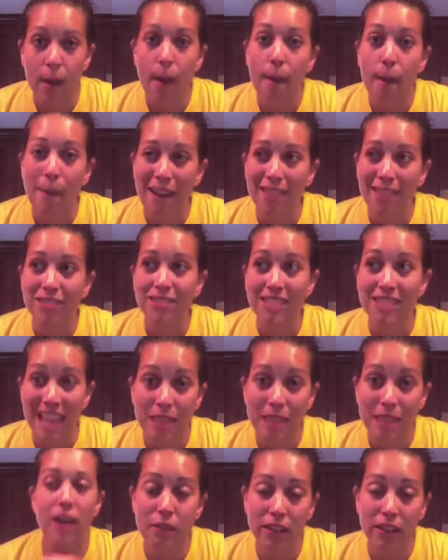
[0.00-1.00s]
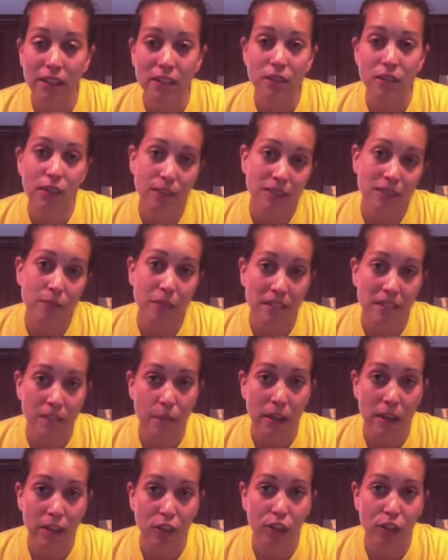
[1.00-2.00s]
about 10 minutes, 15 minutes,
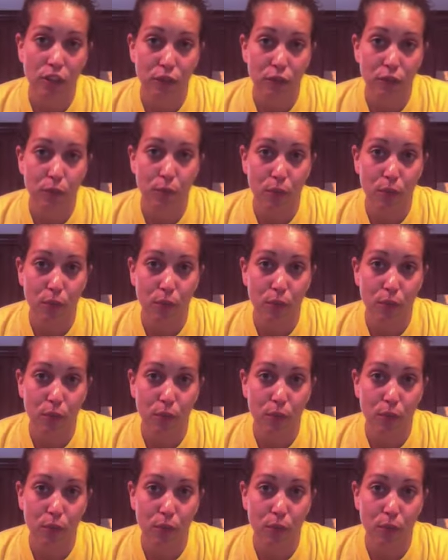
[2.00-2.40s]
depending on your food